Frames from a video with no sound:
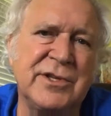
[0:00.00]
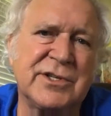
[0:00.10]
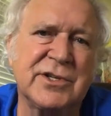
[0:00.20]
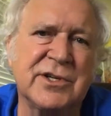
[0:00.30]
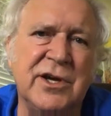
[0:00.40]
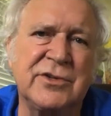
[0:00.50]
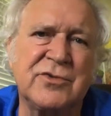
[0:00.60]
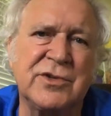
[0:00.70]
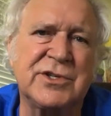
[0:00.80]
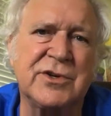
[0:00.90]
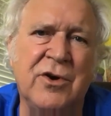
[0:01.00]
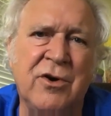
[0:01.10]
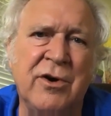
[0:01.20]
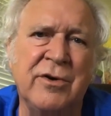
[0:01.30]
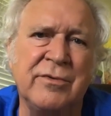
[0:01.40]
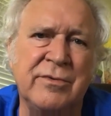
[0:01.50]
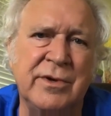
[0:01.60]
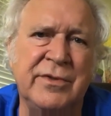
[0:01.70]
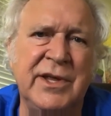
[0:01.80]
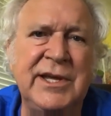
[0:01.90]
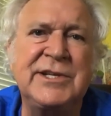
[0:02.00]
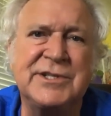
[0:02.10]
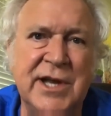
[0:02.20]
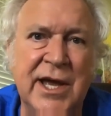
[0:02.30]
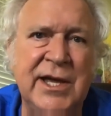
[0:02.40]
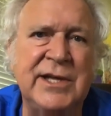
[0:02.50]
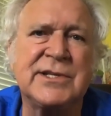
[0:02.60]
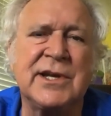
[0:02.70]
that's a country star these days.